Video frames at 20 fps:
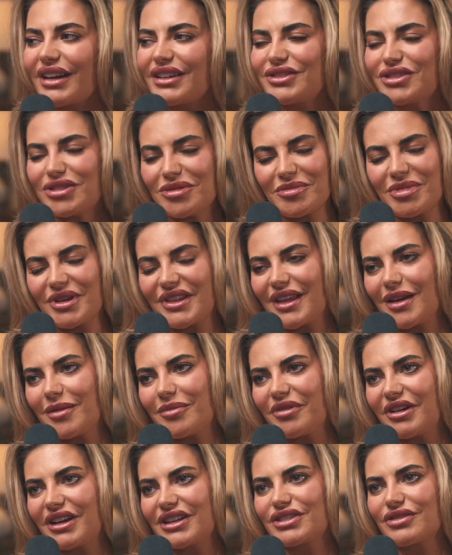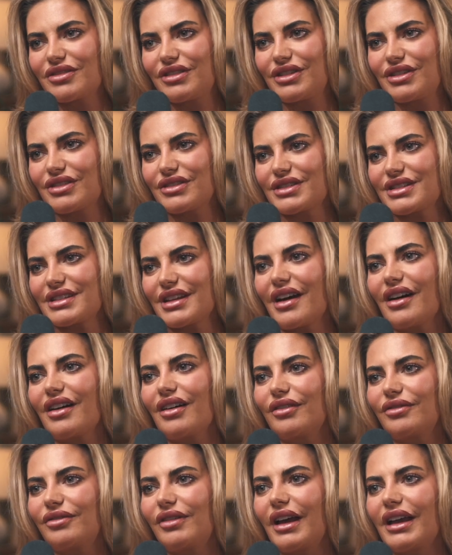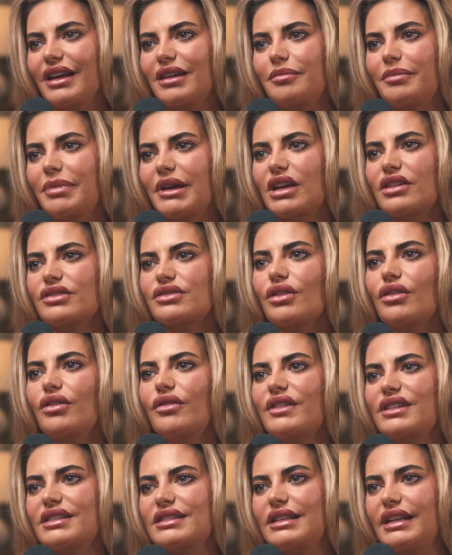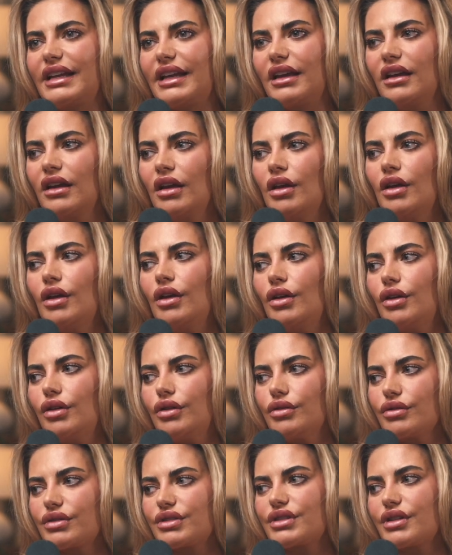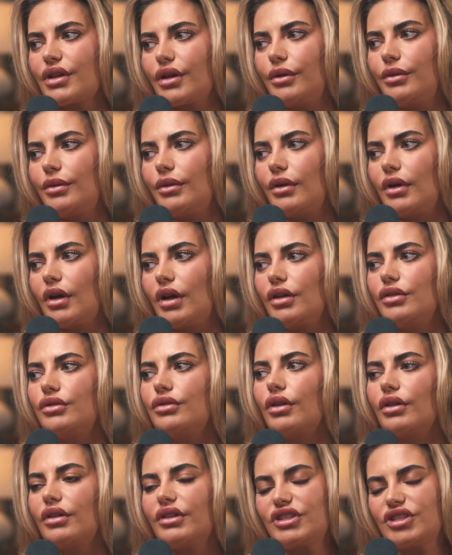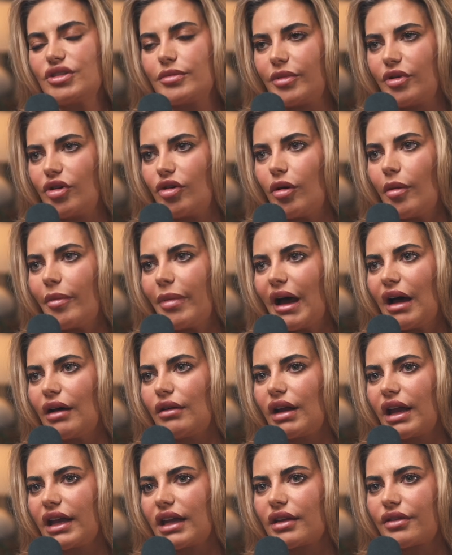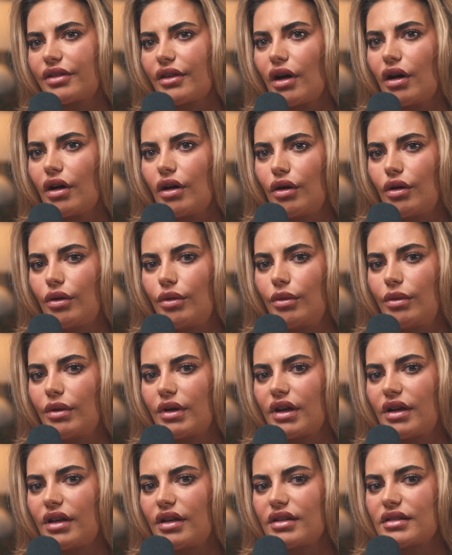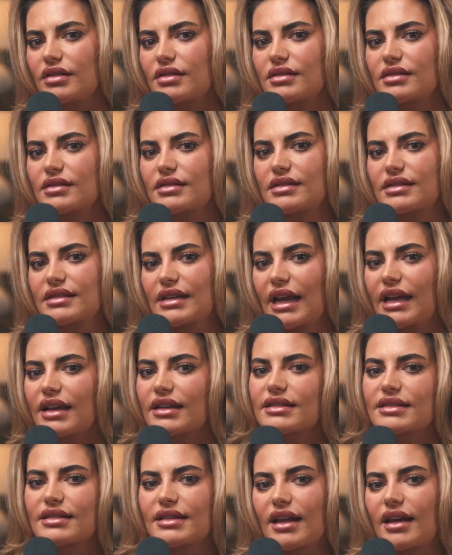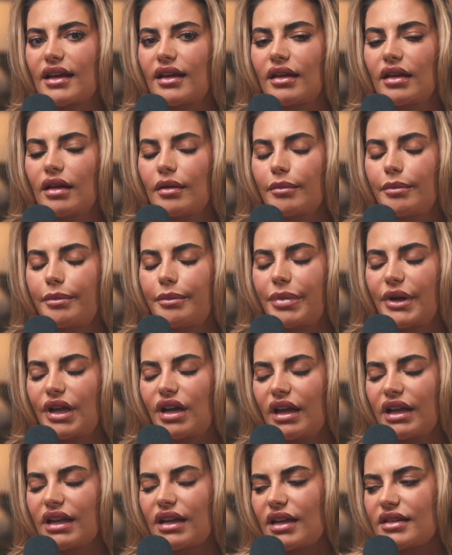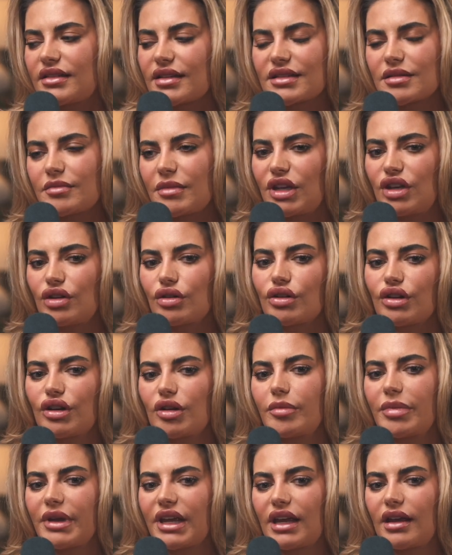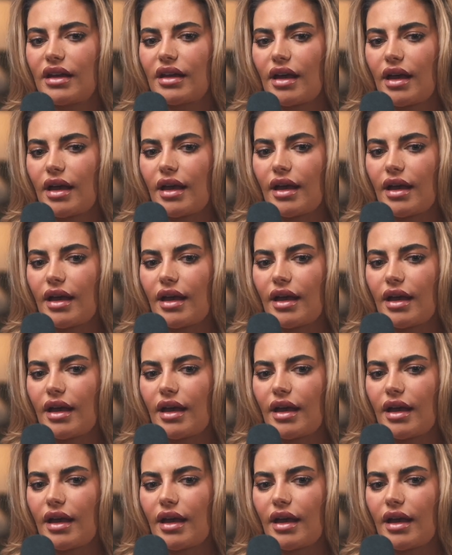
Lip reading: you shouldn't put that pressure on yourself. Like, because obviously you're so knowledgeable about like the whole sex thing. But like, it doesn't mean you're going to be